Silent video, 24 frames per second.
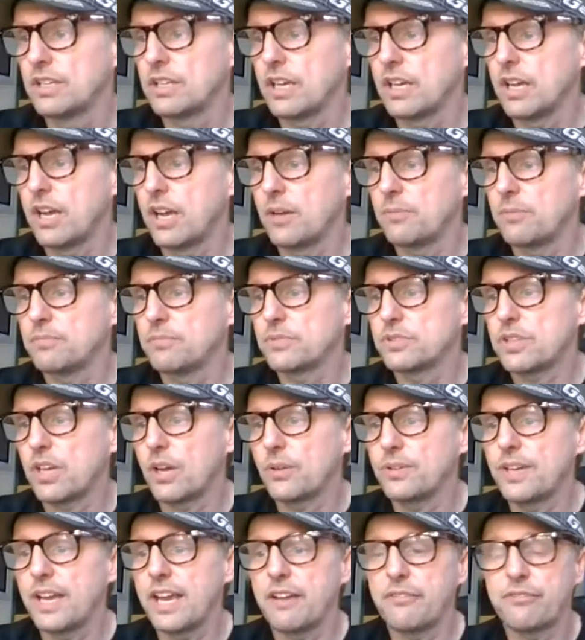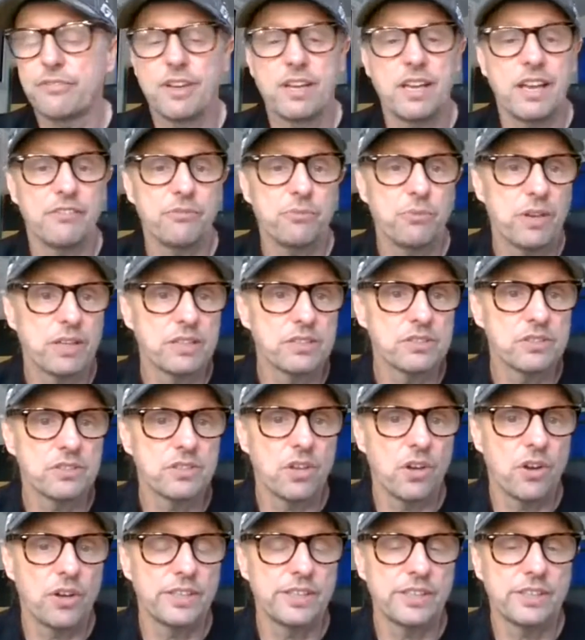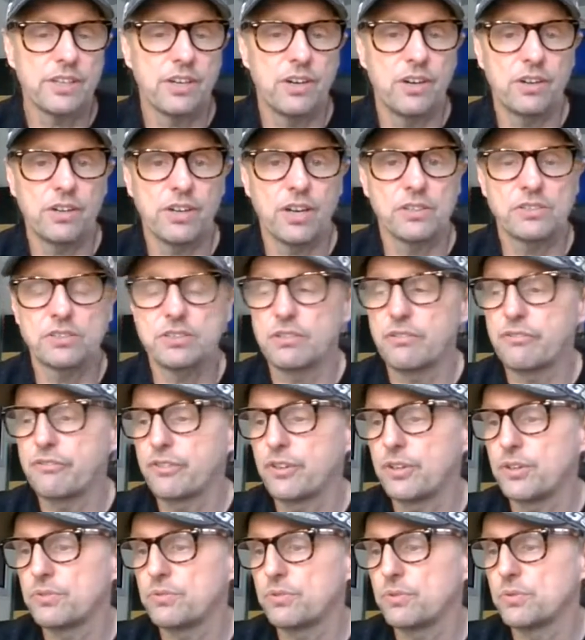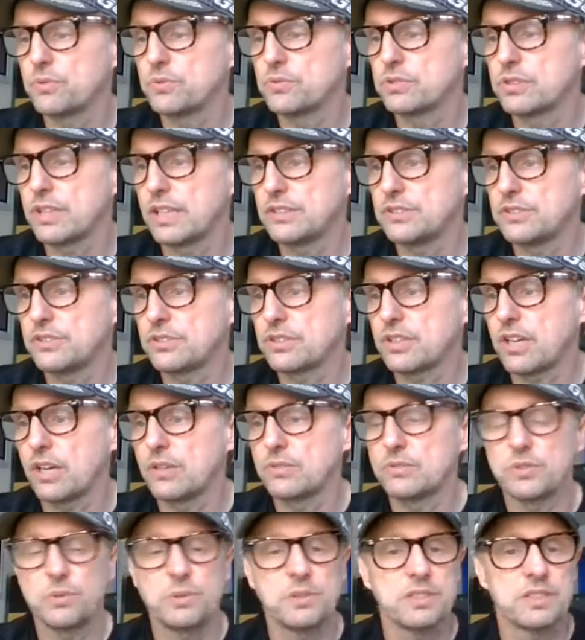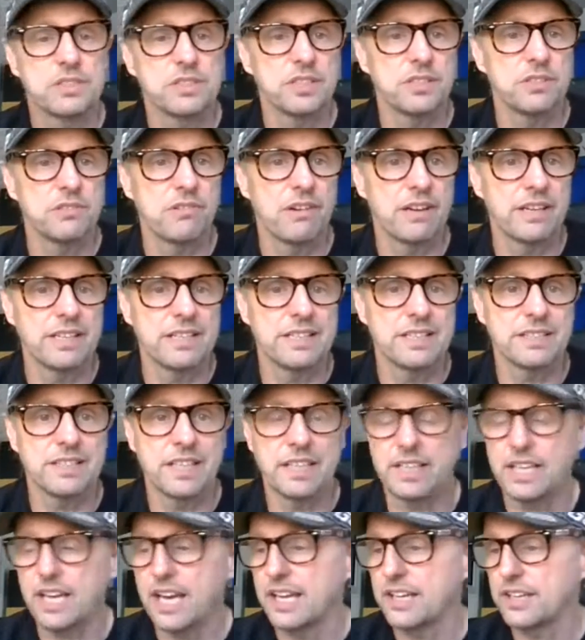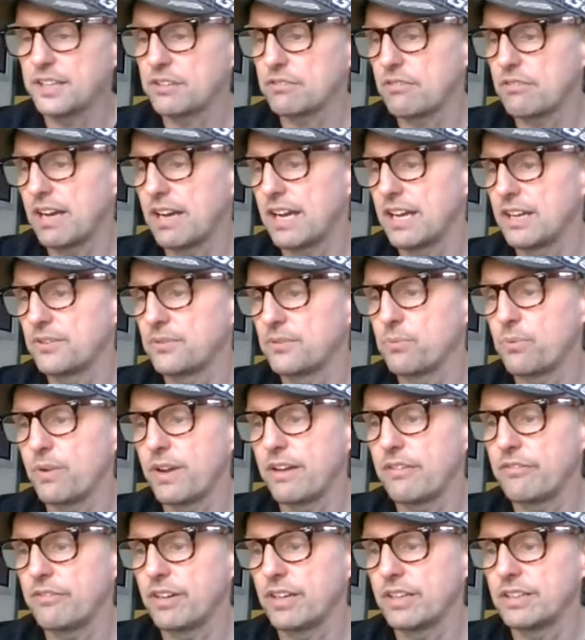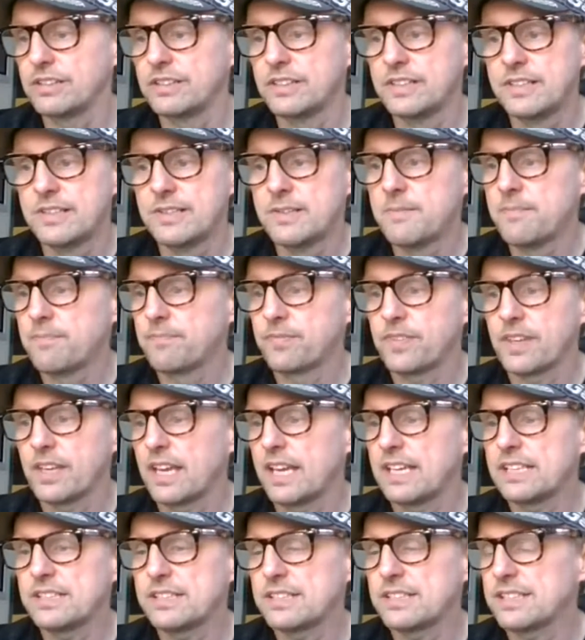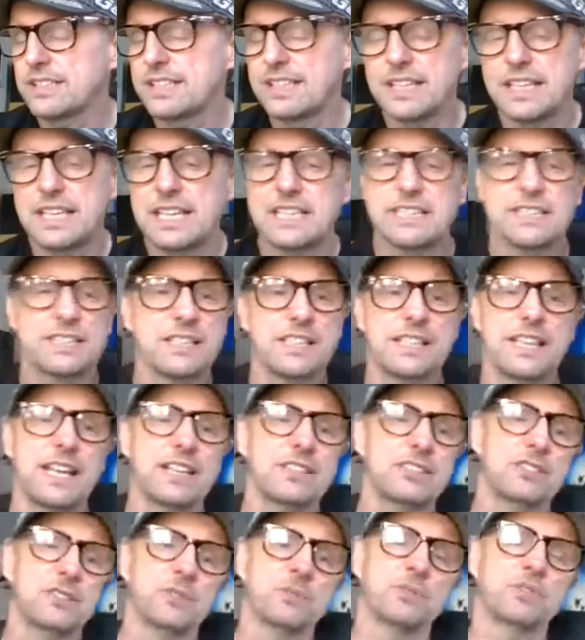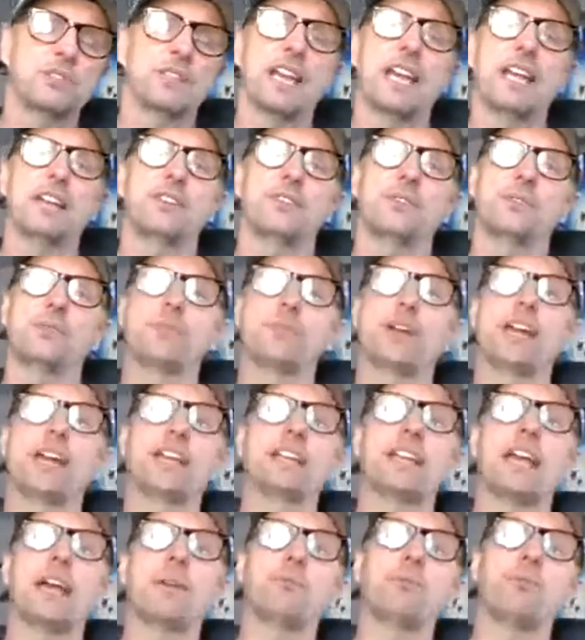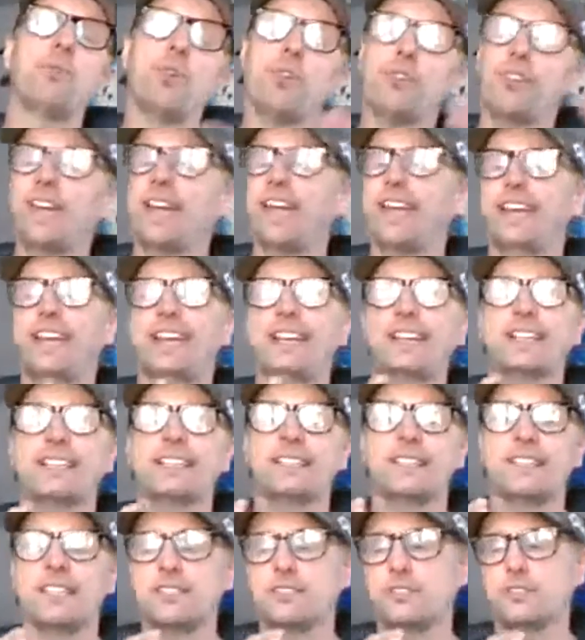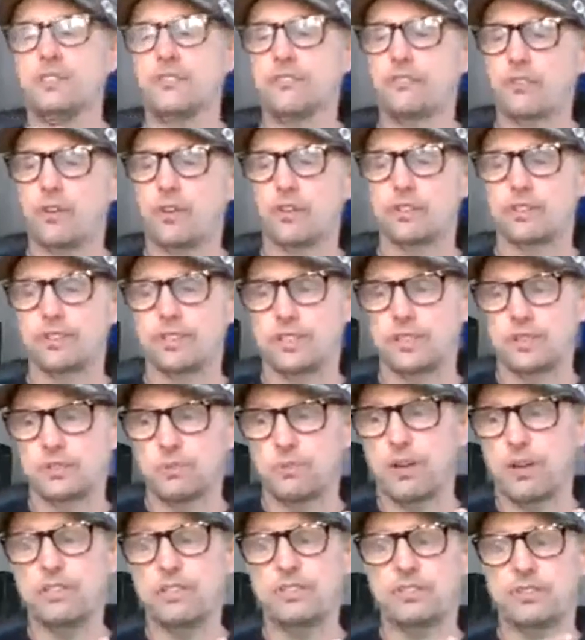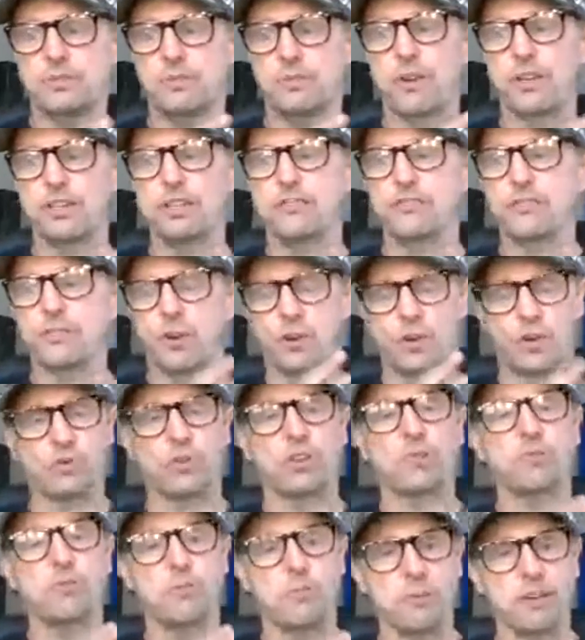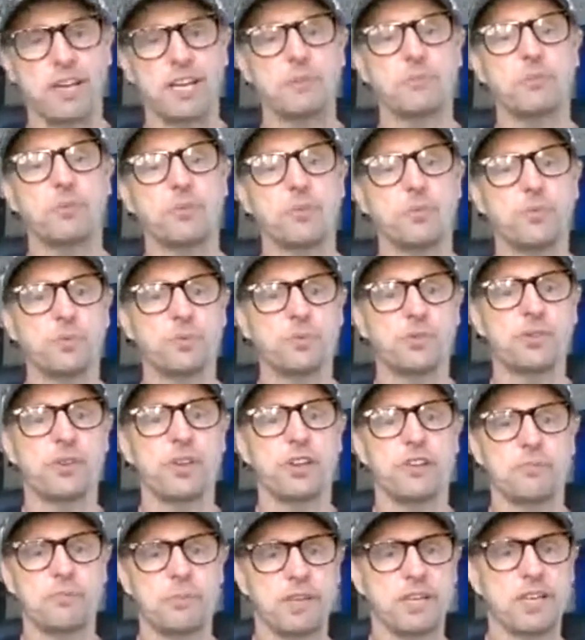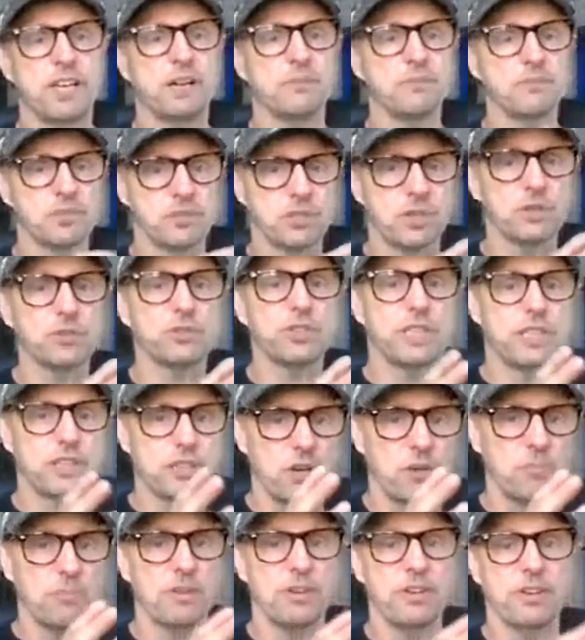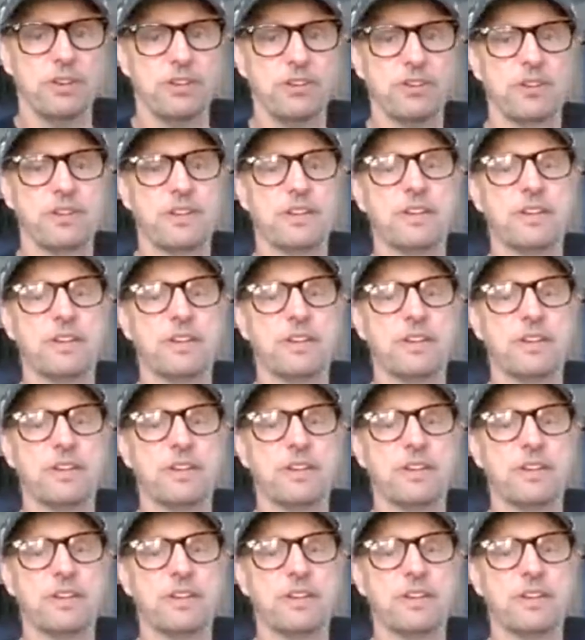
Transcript: So yeah, if your loved ones die, you can't go to the funerals. They just go to incinerators. They go in the ground, whatever. It's a national scandal. And what that is you've got a situation where you've got a group of people that have become socially dominant